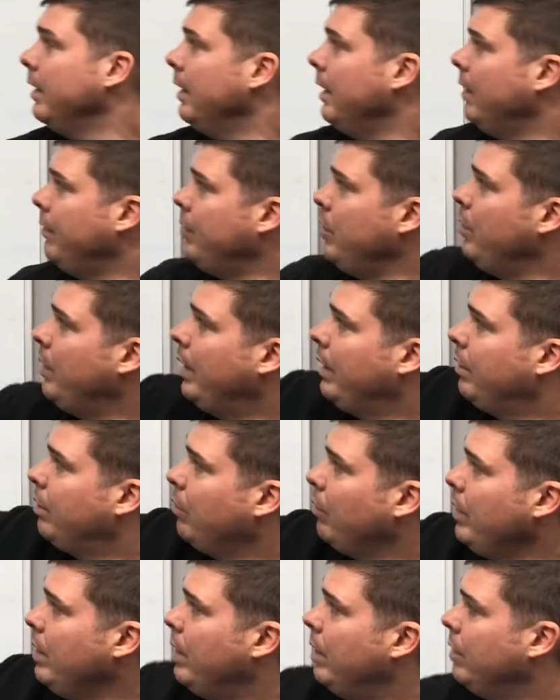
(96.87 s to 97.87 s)
If you have
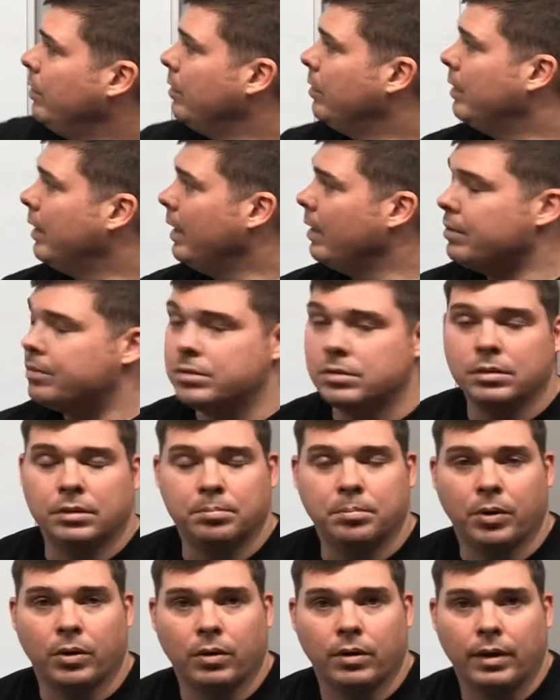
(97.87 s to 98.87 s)
$300,000 in
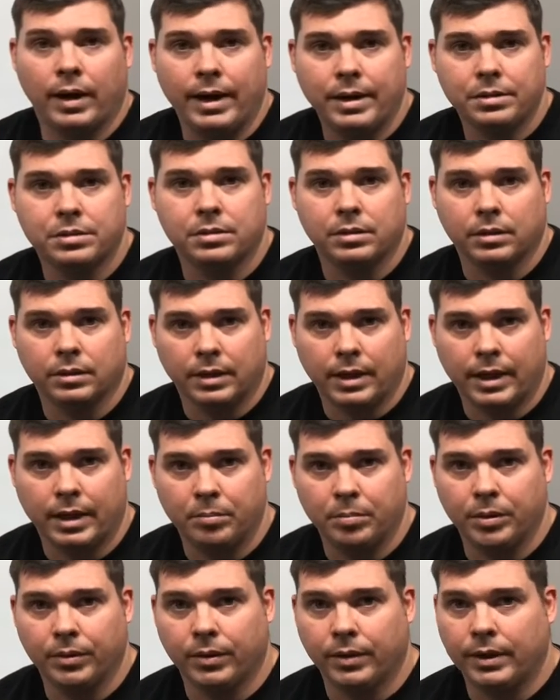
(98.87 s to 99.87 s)
per accident
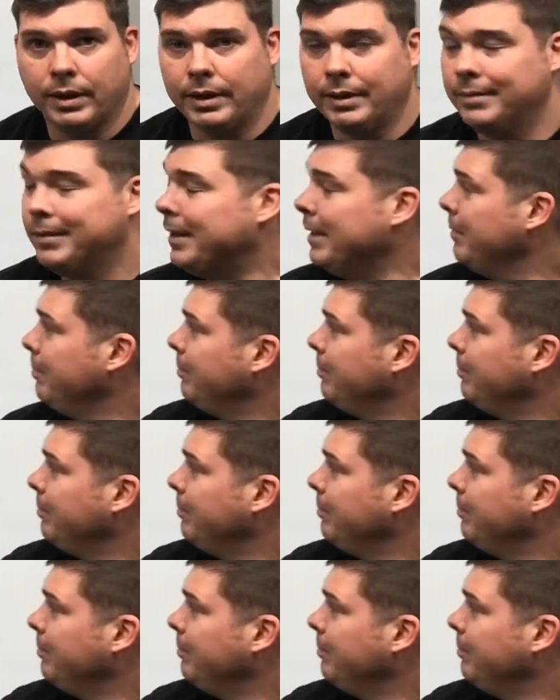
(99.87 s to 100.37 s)
liability,